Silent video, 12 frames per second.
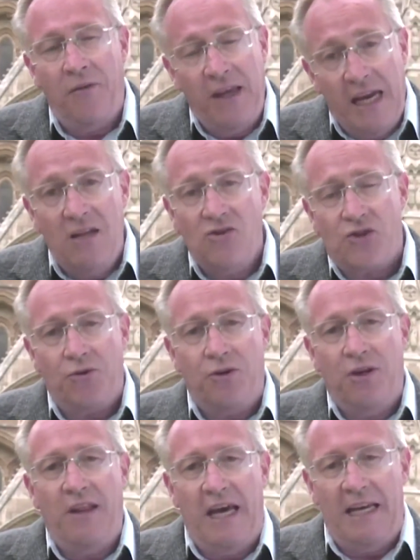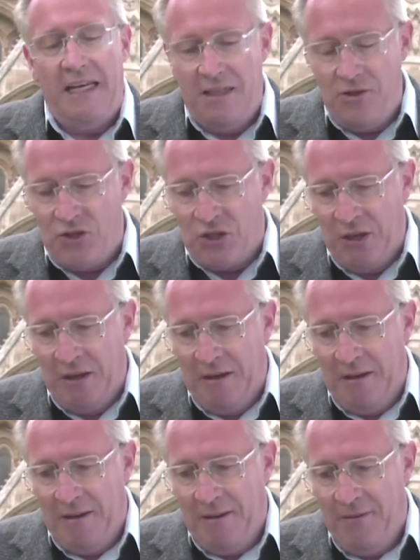And the answer to that is
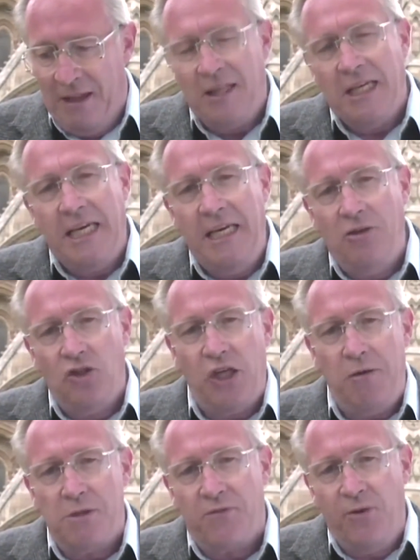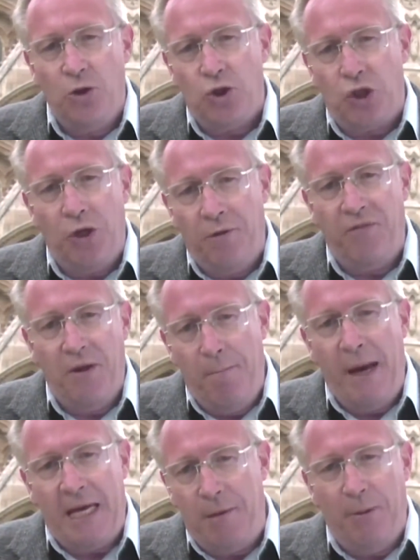that the King James Version of the
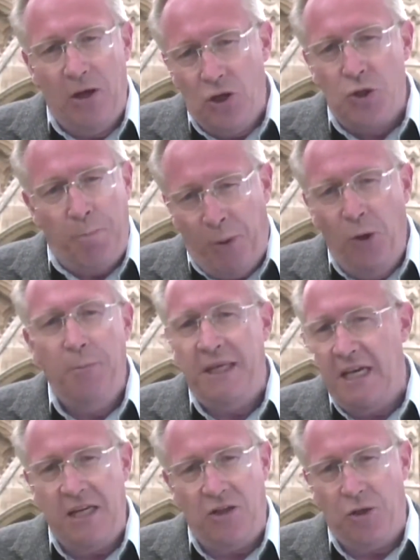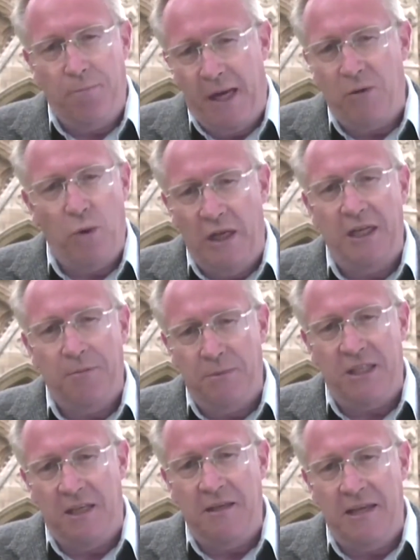Bible is permeated by
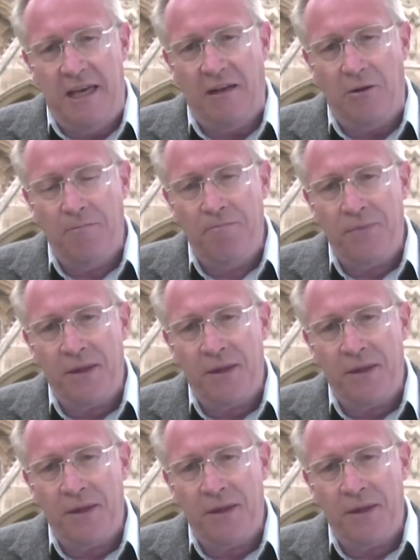William Tyndale.